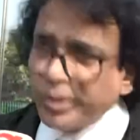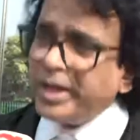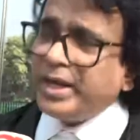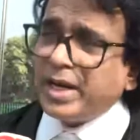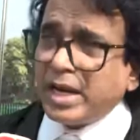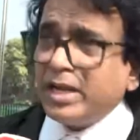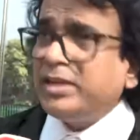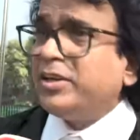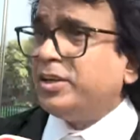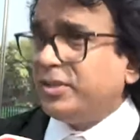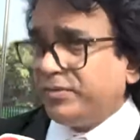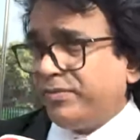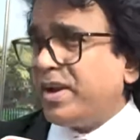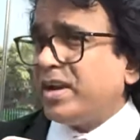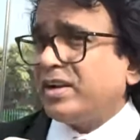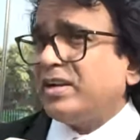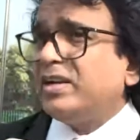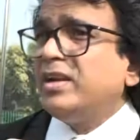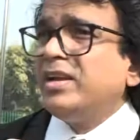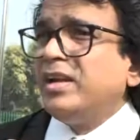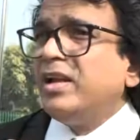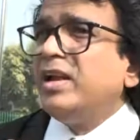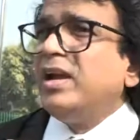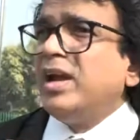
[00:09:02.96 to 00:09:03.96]
is doing, and
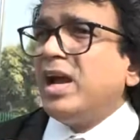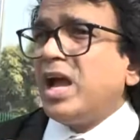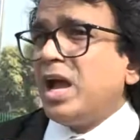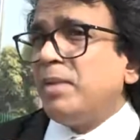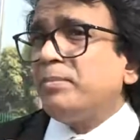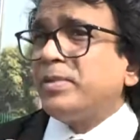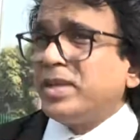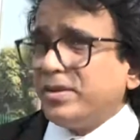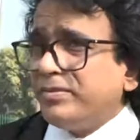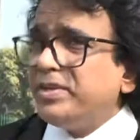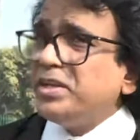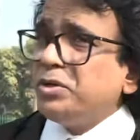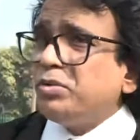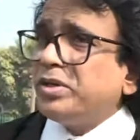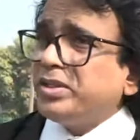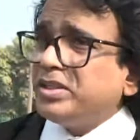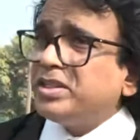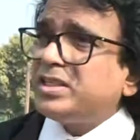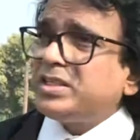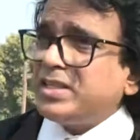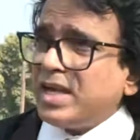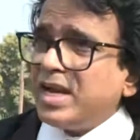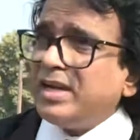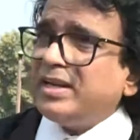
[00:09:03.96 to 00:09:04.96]
in fact I am
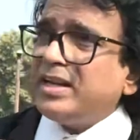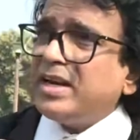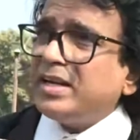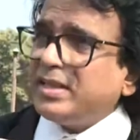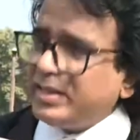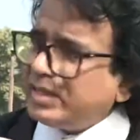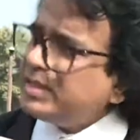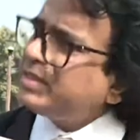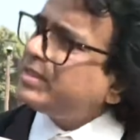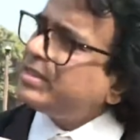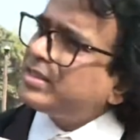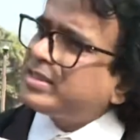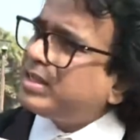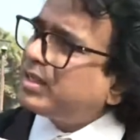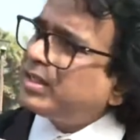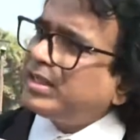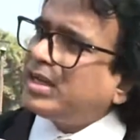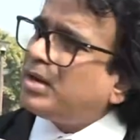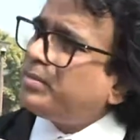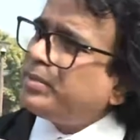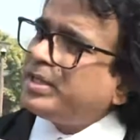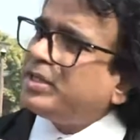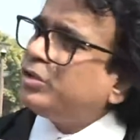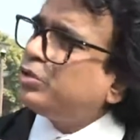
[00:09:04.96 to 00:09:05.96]
given to understand that yes,
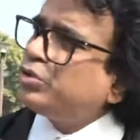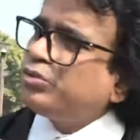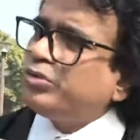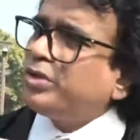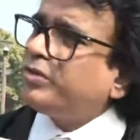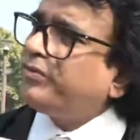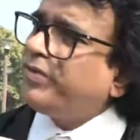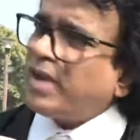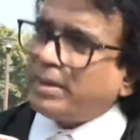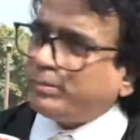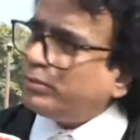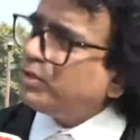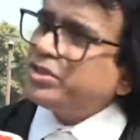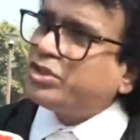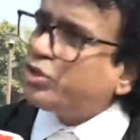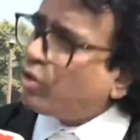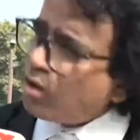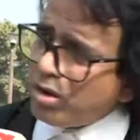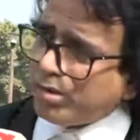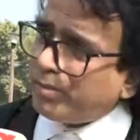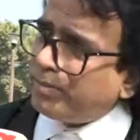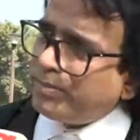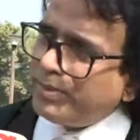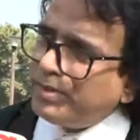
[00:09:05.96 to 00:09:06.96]
the central government is doing
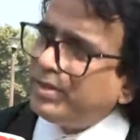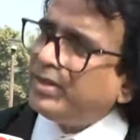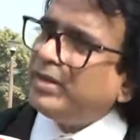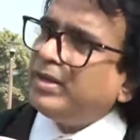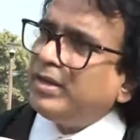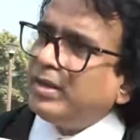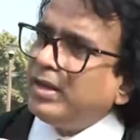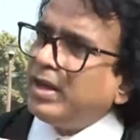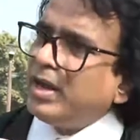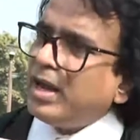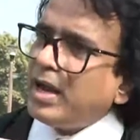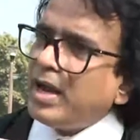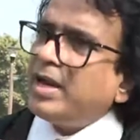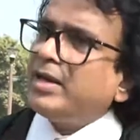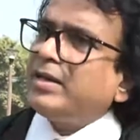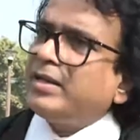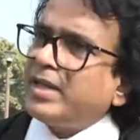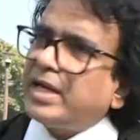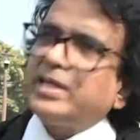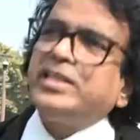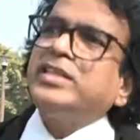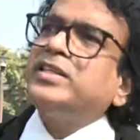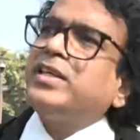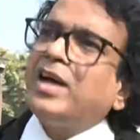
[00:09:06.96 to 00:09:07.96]
fabulous job,
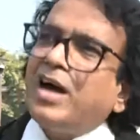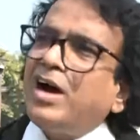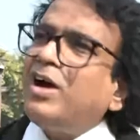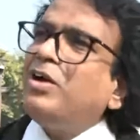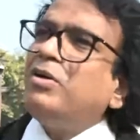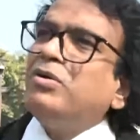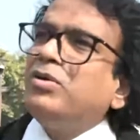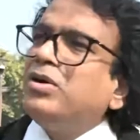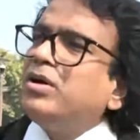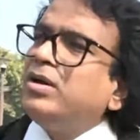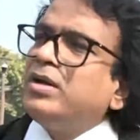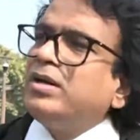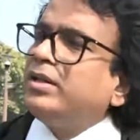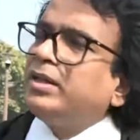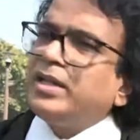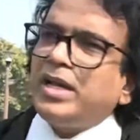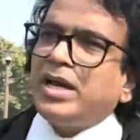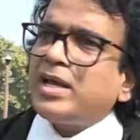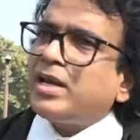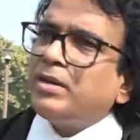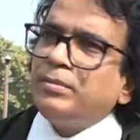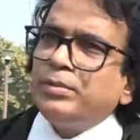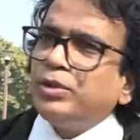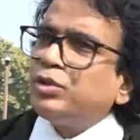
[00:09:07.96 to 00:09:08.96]
and that is how
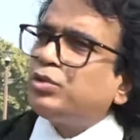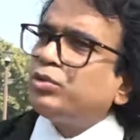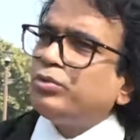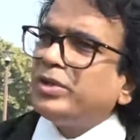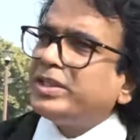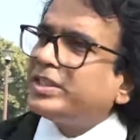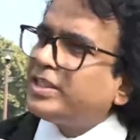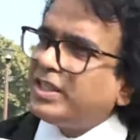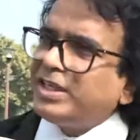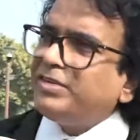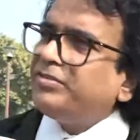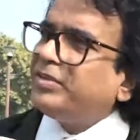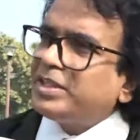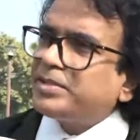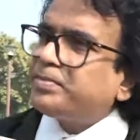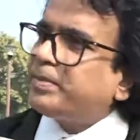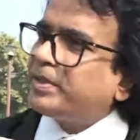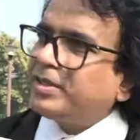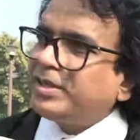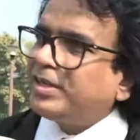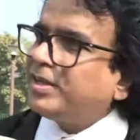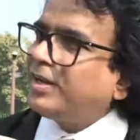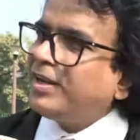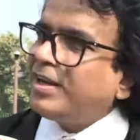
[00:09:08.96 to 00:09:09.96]
they are able to
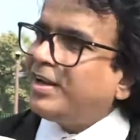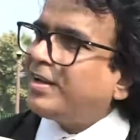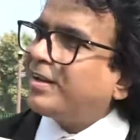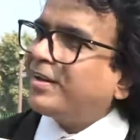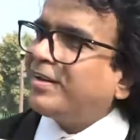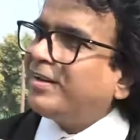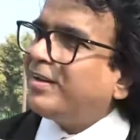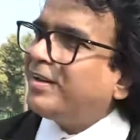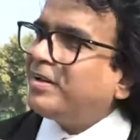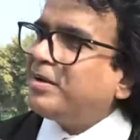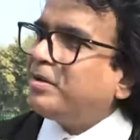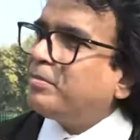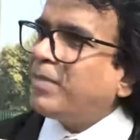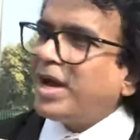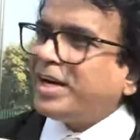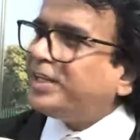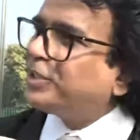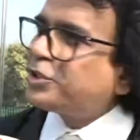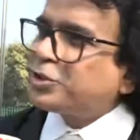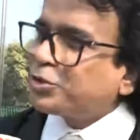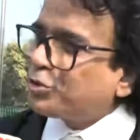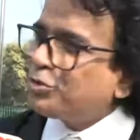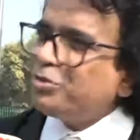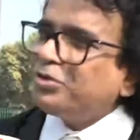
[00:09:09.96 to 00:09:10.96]
achieve this
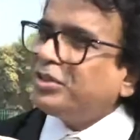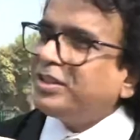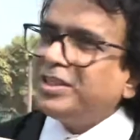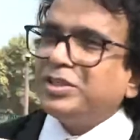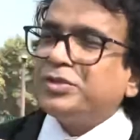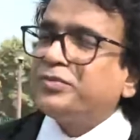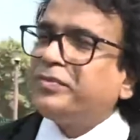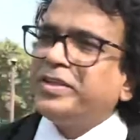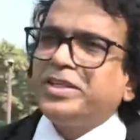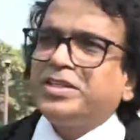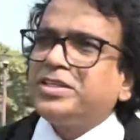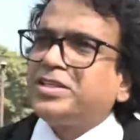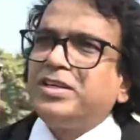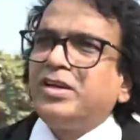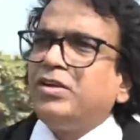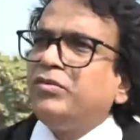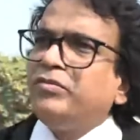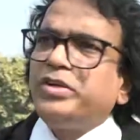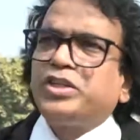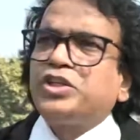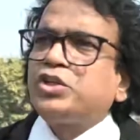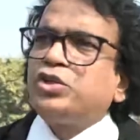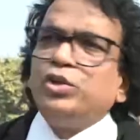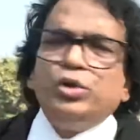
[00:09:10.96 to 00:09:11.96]
particular milestone,
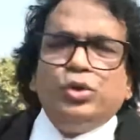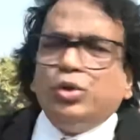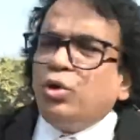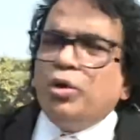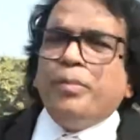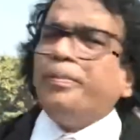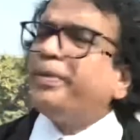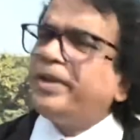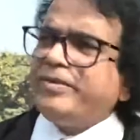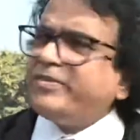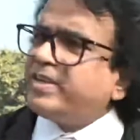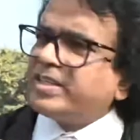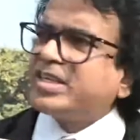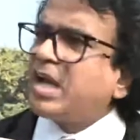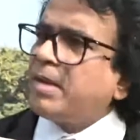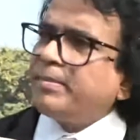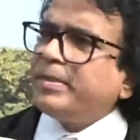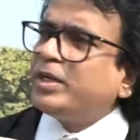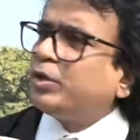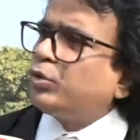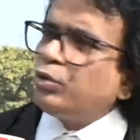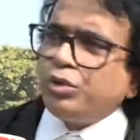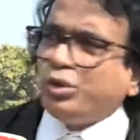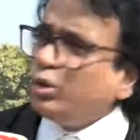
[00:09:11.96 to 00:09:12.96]
this which no
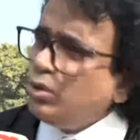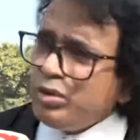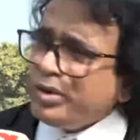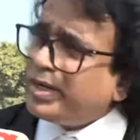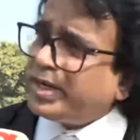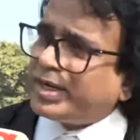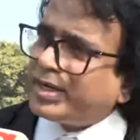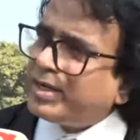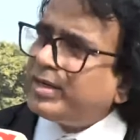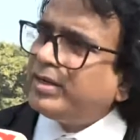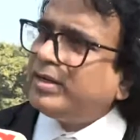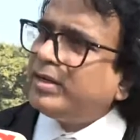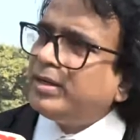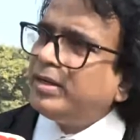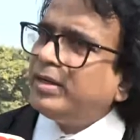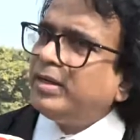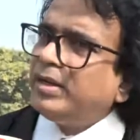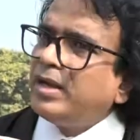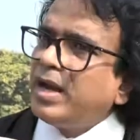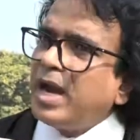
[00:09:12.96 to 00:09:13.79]
previous government could do it.